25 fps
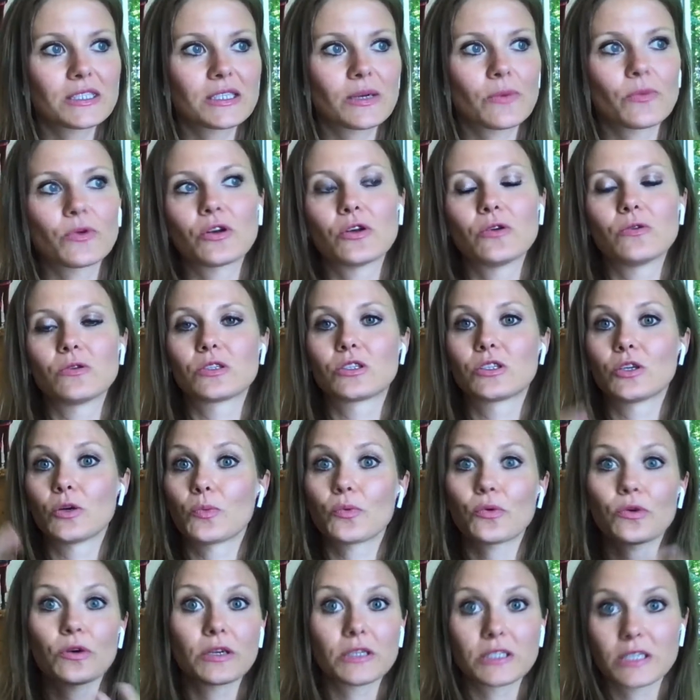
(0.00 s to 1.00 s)
someone who's
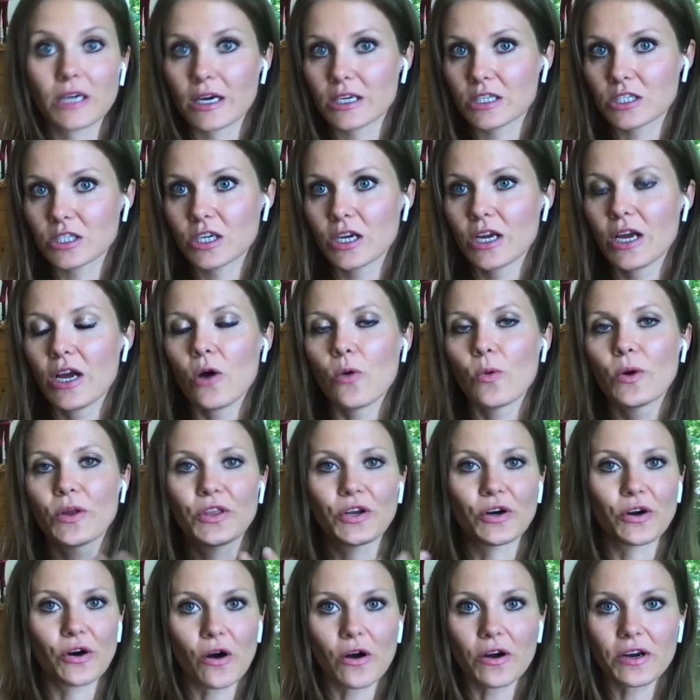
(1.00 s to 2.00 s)
super in touch with
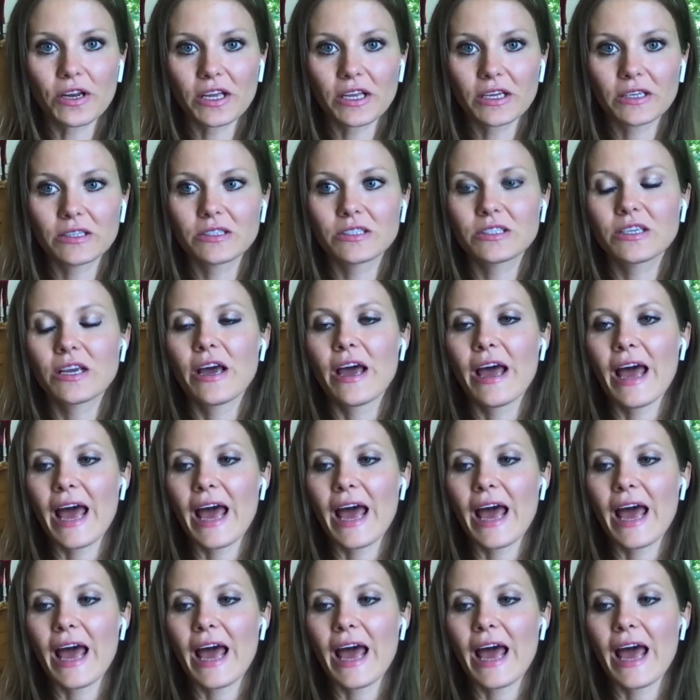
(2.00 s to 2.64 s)
their audience.